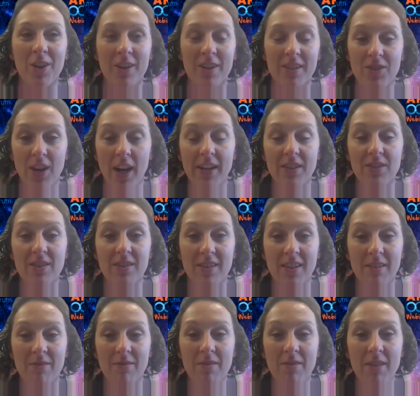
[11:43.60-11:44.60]
noticed changes
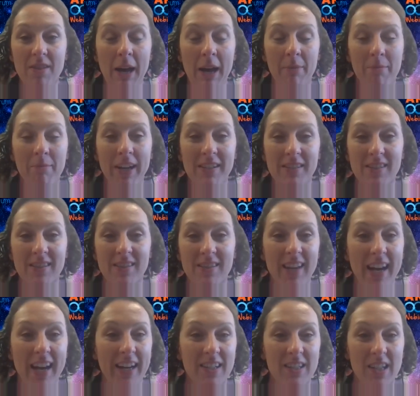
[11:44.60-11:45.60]
in Mason's
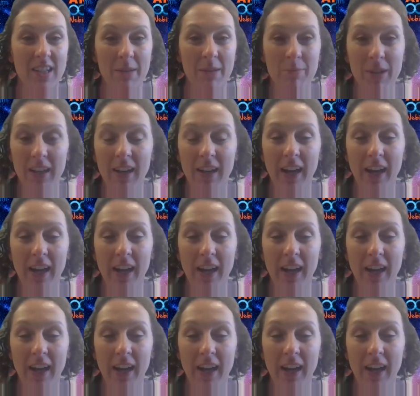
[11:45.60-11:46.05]
academic